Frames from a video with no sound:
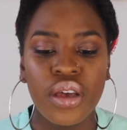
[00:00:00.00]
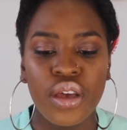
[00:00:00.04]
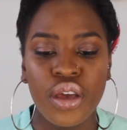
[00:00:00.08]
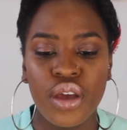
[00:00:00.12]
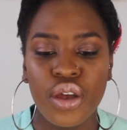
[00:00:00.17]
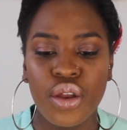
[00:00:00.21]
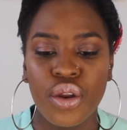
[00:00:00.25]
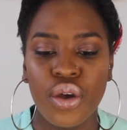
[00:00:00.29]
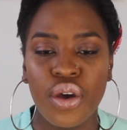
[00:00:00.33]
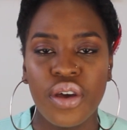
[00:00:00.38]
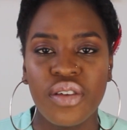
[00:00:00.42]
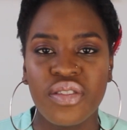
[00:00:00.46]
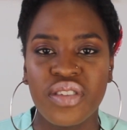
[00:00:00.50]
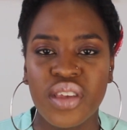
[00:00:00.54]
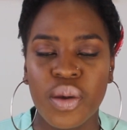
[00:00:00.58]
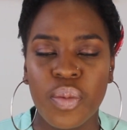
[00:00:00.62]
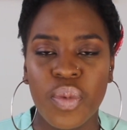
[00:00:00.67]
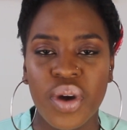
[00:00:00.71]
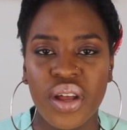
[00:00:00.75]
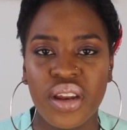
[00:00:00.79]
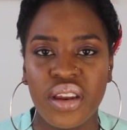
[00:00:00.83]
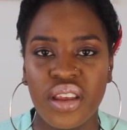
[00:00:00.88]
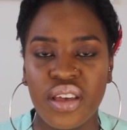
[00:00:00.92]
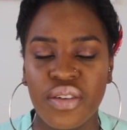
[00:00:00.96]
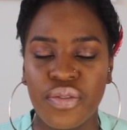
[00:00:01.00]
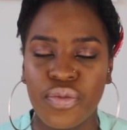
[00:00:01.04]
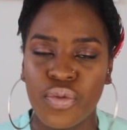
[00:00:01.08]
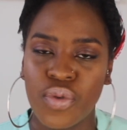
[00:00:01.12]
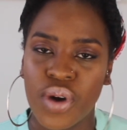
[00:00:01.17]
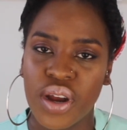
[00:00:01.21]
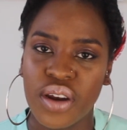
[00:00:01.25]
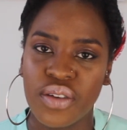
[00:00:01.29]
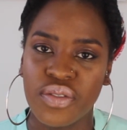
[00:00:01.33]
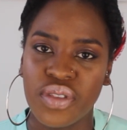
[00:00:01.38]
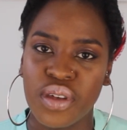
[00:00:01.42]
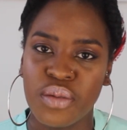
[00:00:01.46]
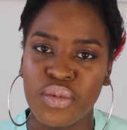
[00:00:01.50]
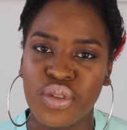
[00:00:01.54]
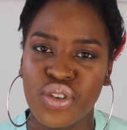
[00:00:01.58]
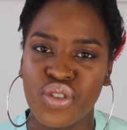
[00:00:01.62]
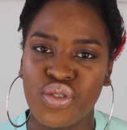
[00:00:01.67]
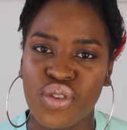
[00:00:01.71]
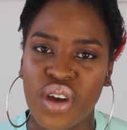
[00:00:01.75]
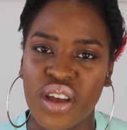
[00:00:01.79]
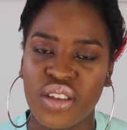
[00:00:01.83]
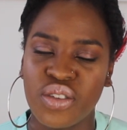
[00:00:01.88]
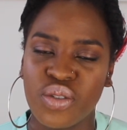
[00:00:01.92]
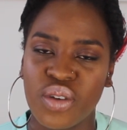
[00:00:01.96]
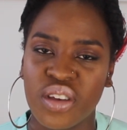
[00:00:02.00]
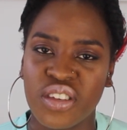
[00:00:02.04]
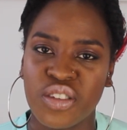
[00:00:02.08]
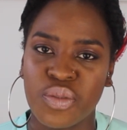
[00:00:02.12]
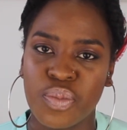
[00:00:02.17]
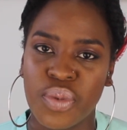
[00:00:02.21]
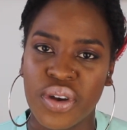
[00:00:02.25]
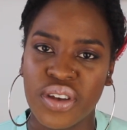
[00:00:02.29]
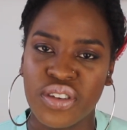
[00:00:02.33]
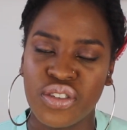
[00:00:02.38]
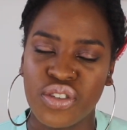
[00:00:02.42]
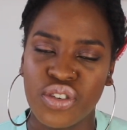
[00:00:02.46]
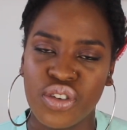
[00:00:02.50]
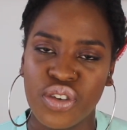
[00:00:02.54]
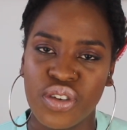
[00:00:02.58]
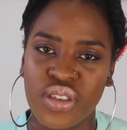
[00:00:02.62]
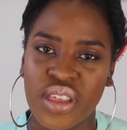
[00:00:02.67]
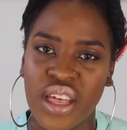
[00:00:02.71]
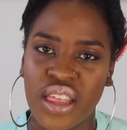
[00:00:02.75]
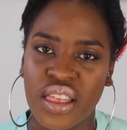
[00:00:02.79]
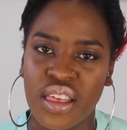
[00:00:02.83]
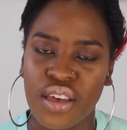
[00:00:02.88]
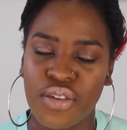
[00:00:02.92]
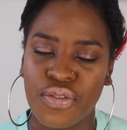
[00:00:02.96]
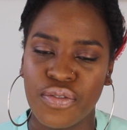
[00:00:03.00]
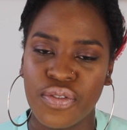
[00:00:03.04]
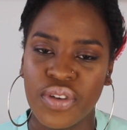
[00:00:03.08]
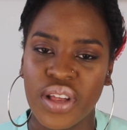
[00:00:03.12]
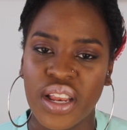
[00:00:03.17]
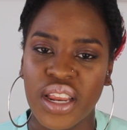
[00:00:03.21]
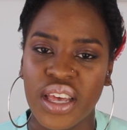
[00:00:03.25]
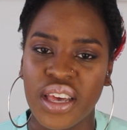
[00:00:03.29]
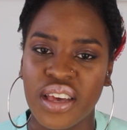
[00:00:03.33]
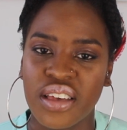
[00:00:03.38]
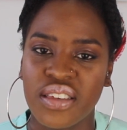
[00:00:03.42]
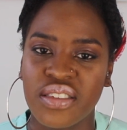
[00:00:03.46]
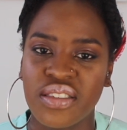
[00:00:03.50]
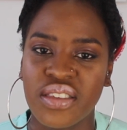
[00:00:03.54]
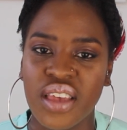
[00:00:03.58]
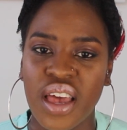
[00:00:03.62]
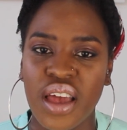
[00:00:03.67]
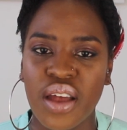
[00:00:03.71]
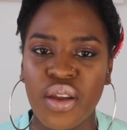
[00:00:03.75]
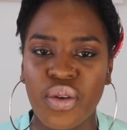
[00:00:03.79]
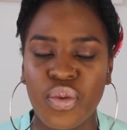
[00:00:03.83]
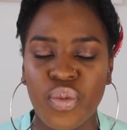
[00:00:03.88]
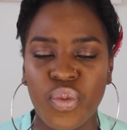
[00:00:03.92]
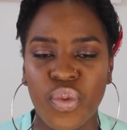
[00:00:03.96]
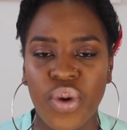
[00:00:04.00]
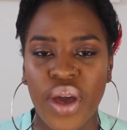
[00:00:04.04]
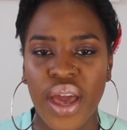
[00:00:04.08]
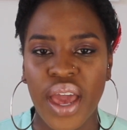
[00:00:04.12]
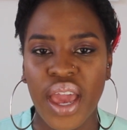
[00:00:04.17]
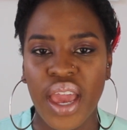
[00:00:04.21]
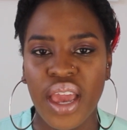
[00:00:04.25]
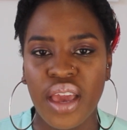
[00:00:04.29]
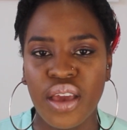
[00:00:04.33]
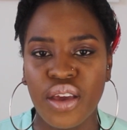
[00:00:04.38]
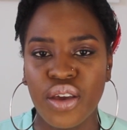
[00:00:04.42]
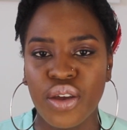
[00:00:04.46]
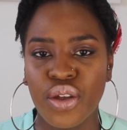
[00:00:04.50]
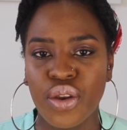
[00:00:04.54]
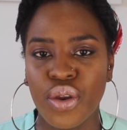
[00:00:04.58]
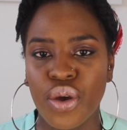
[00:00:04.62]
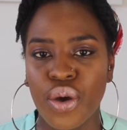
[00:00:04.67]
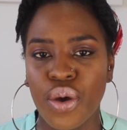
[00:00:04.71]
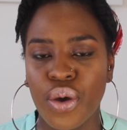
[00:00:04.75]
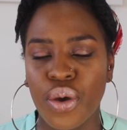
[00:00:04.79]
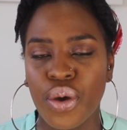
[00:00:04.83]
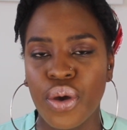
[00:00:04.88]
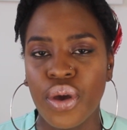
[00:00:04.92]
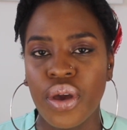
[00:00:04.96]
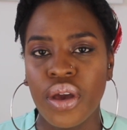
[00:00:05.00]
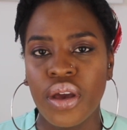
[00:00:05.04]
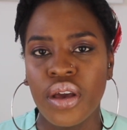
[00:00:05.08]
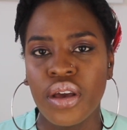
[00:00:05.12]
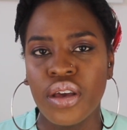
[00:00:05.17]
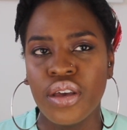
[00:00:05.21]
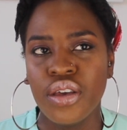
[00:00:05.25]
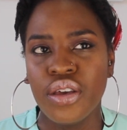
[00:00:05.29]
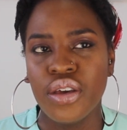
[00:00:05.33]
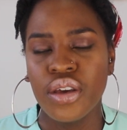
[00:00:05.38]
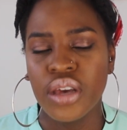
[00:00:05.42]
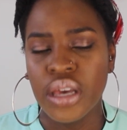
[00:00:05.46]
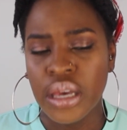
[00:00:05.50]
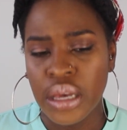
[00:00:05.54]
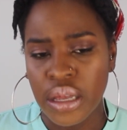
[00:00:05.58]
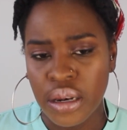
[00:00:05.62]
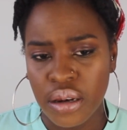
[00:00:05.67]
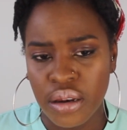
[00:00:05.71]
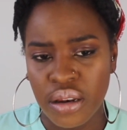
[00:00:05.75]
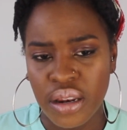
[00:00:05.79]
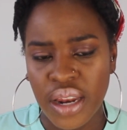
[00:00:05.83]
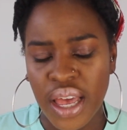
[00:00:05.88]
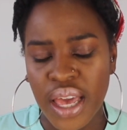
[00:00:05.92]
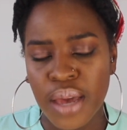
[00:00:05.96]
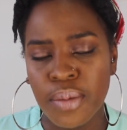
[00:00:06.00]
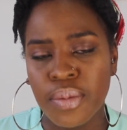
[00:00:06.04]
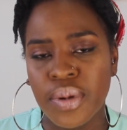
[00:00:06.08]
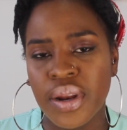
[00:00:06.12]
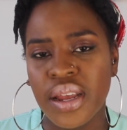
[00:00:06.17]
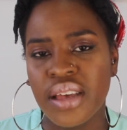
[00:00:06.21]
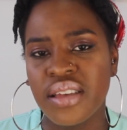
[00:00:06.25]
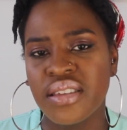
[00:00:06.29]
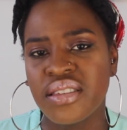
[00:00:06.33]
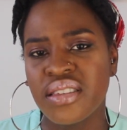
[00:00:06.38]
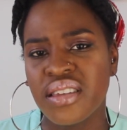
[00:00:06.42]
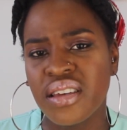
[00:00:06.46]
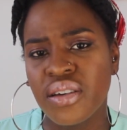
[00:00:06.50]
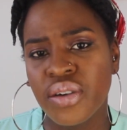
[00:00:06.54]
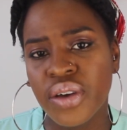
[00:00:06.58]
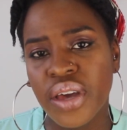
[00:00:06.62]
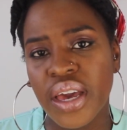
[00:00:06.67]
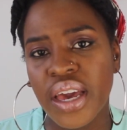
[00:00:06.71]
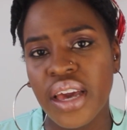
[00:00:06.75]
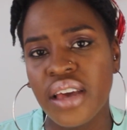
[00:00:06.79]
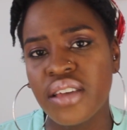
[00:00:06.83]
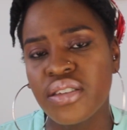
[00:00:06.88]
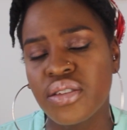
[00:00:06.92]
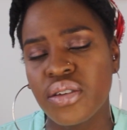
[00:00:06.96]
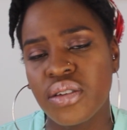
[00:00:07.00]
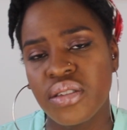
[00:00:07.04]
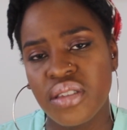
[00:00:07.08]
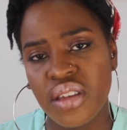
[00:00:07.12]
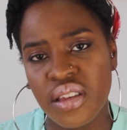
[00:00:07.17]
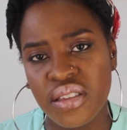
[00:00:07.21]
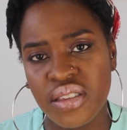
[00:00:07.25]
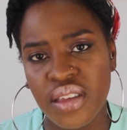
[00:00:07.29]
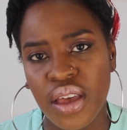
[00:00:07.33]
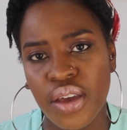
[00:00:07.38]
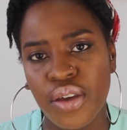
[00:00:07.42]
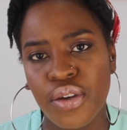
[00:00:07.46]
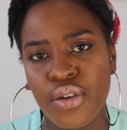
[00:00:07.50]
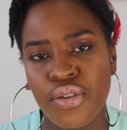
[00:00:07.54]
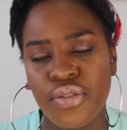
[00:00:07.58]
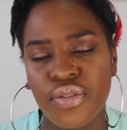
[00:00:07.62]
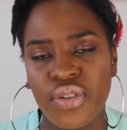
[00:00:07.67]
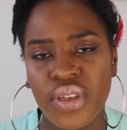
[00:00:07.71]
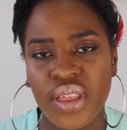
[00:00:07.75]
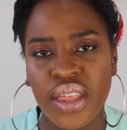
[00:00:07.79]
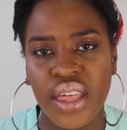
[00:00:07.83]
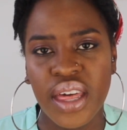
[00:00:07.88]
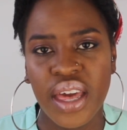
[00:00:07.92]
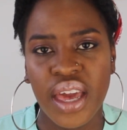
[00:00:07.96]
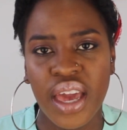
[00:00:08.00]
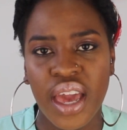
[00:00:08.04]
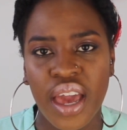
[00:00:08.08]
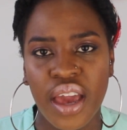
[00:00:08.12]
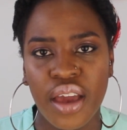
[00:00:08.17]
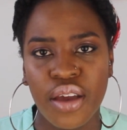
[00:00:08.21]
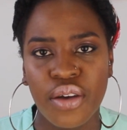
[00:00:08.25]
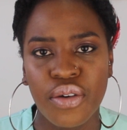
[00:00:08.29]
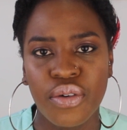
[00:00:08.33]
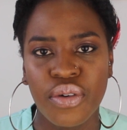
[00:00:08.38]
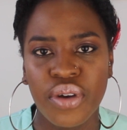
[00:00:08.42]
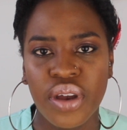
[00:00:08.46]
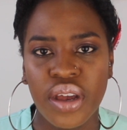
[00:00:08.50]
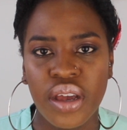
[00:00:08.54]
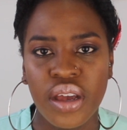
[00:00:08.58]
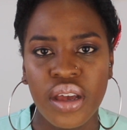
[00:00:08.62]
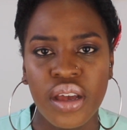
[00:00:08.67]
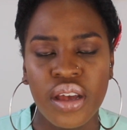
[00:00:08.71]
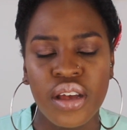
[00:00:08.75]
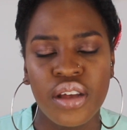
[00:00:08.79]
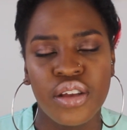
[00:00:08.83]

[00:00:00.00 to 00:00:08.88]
You know, if one of them is trying to express to you that they're feeling a certain way, you know, you can label it and say, okay, so it sounds like you're feeling angry.